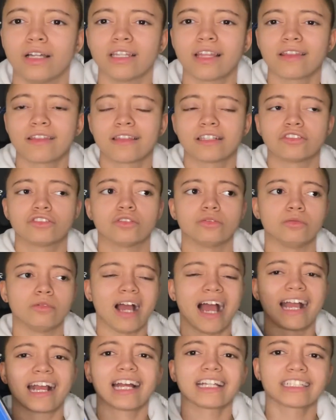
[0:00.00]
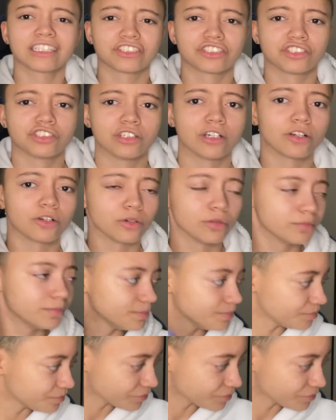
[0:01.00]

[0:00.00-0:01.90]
another thing too, I got this journal.